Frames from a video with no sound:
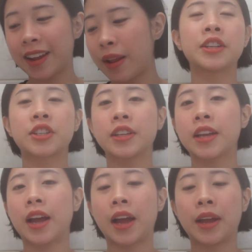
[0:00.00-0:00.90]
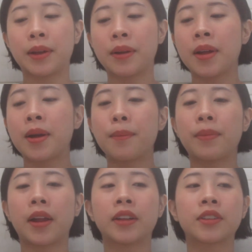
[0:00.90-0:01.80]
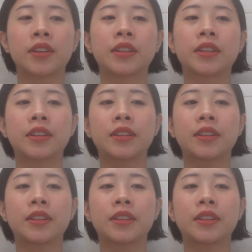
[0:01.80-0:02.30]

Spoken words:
Initially, I planned on